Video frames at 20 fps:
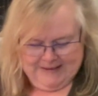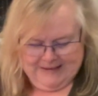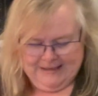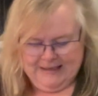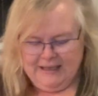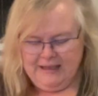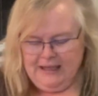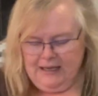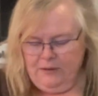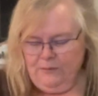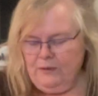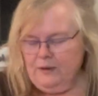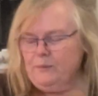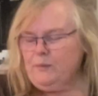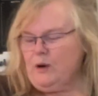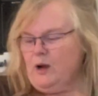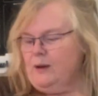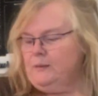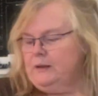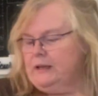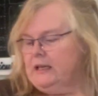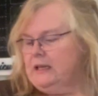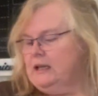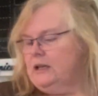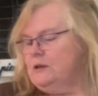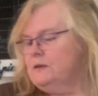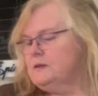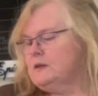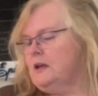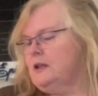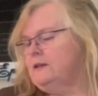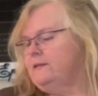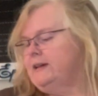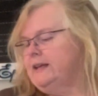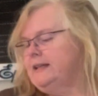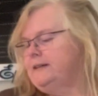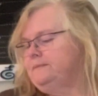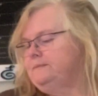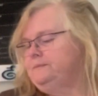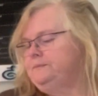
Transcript: I think we're probably going to use all of it.